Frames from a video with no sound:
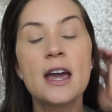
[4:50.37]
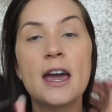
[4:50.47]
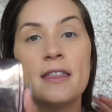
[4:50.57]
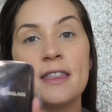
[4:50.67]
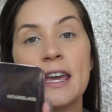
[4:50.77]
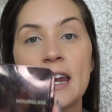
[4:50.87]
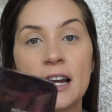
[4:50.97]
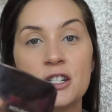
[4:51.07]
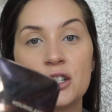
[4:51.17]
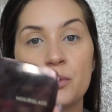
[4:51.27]
and then
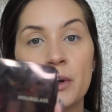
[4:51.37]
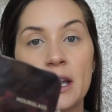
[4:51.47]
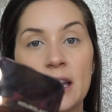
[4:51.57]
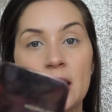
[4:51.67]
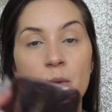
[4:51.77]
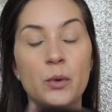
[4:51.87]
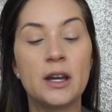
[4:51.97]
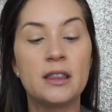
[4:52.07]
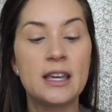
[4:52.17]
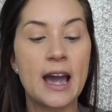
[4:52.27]
I just went in
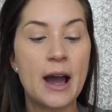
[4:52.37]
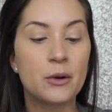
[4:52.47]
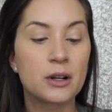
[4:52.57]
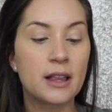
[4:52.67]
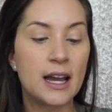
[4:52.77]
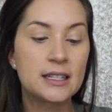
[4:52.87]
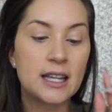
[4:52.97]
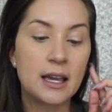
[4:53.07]
with the Hourglass